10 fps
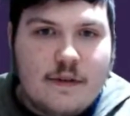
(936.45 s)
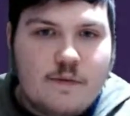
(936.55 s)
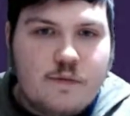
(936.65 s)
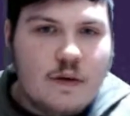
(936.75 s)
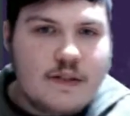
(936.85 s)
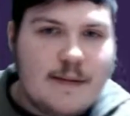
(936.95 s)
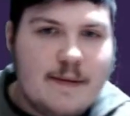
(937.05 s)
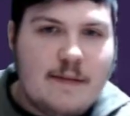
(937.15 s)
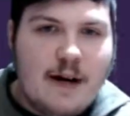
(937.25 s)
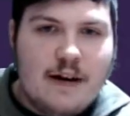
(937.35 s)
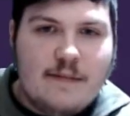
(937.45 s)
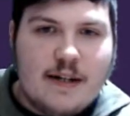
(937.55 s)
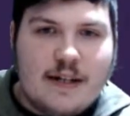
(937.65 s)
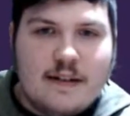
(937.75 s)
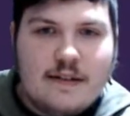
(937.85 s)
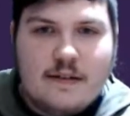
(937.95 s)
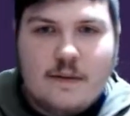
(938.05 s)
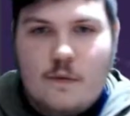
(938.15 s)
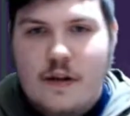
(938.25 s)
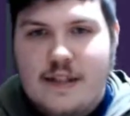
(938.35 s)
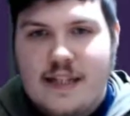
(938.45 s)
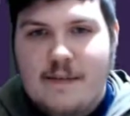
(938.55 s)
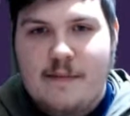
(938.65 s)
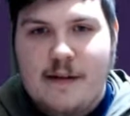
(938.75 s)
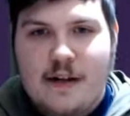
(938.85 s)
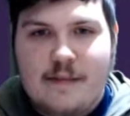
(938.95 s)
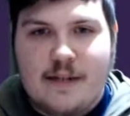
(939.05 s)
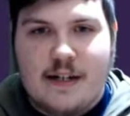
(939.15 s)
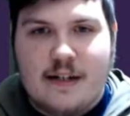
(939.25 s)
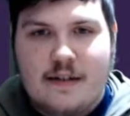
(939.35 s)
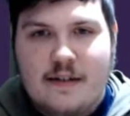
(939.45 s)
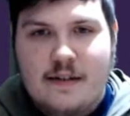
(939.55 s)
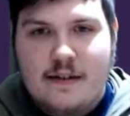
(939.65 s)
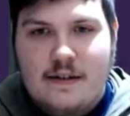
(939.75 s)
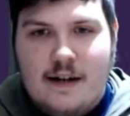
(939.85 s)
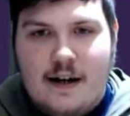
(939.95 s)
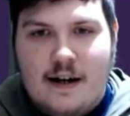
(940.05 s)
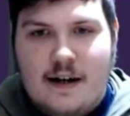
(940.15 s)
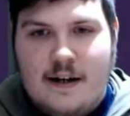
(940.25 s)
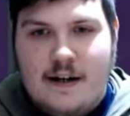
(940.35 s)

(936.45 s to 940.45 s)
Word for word: What's happening behind me? What is happening behind me? Uh,